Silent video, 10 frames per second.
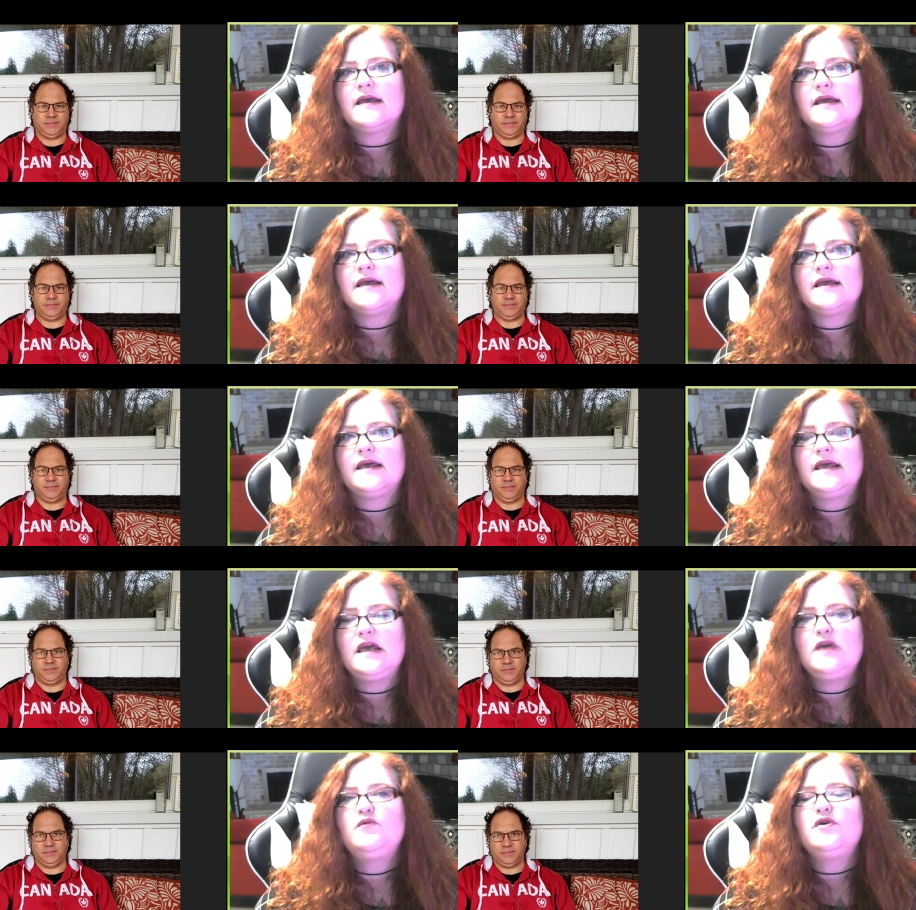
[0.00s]
Speaker 1: he
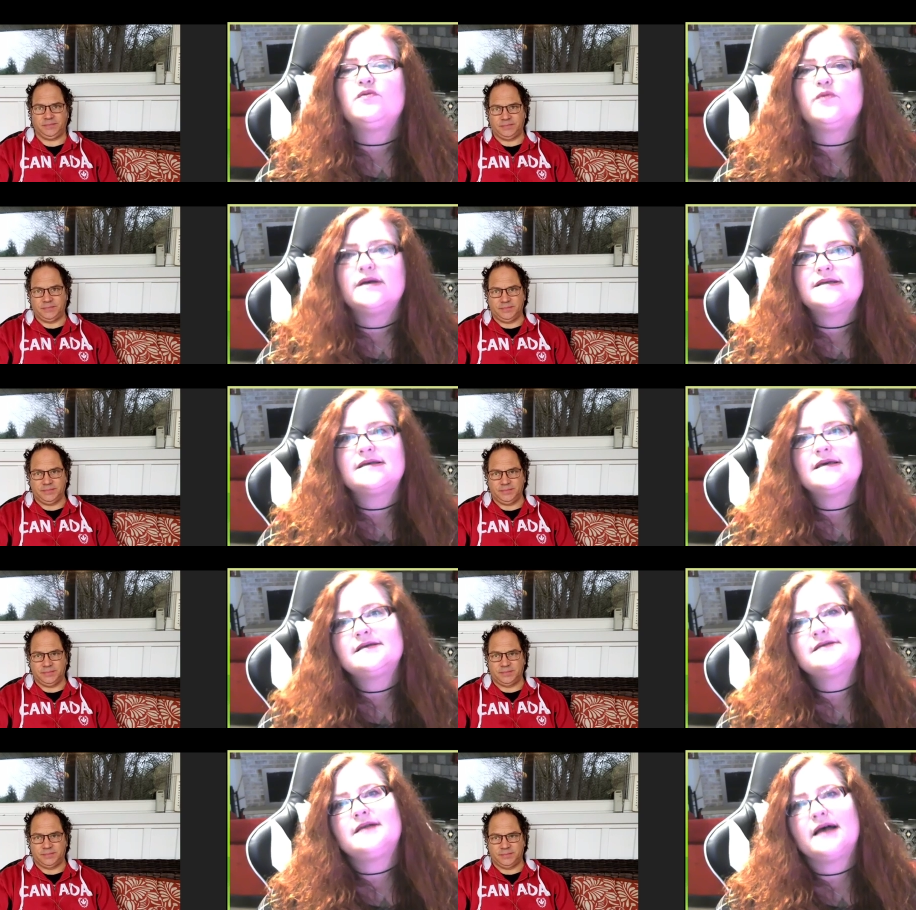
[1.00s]
would risk his
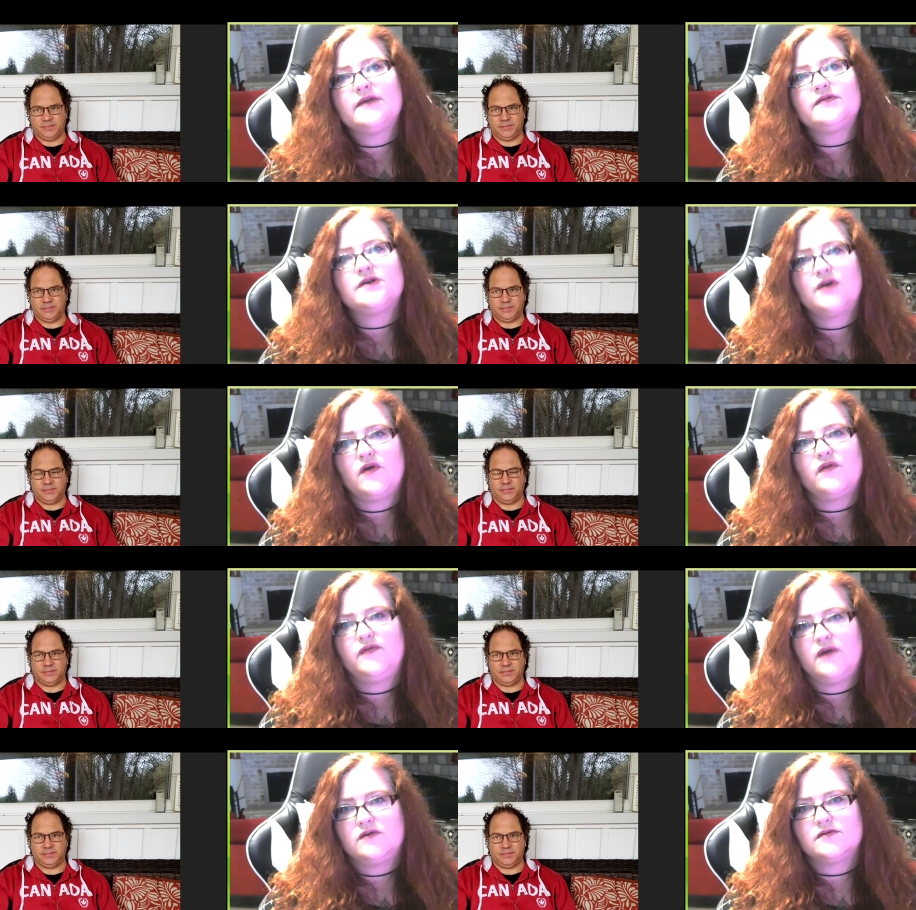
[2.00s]
life to go
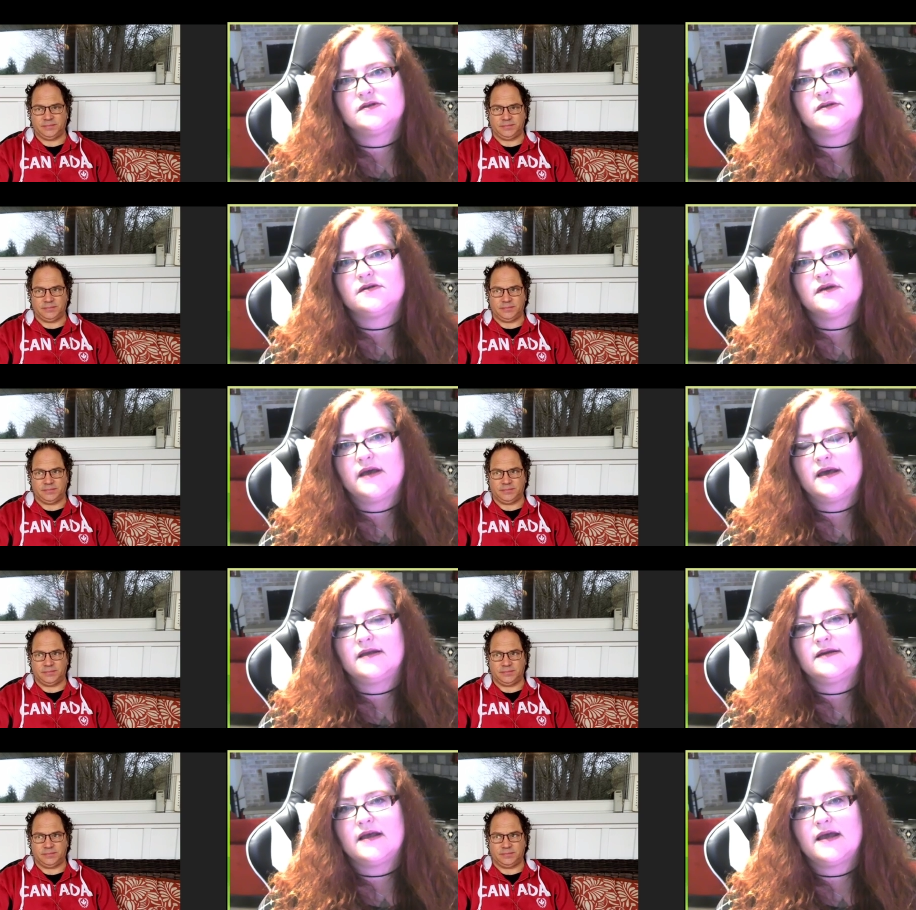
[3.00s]
vote. And,
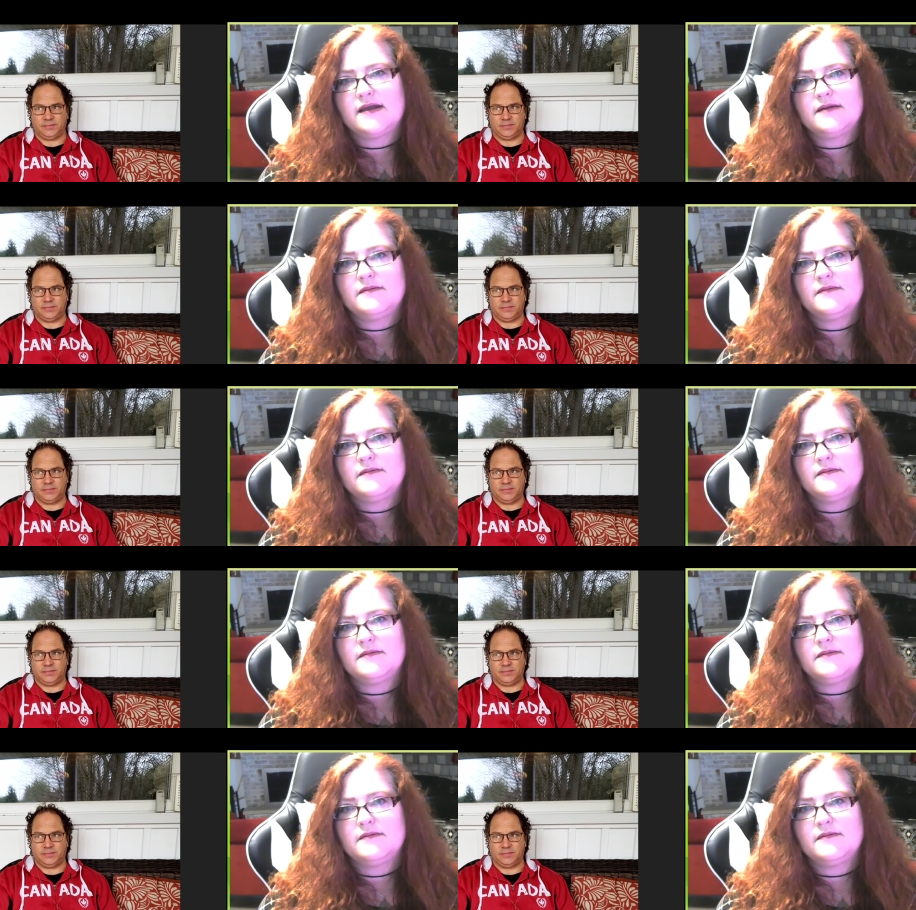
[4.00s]
and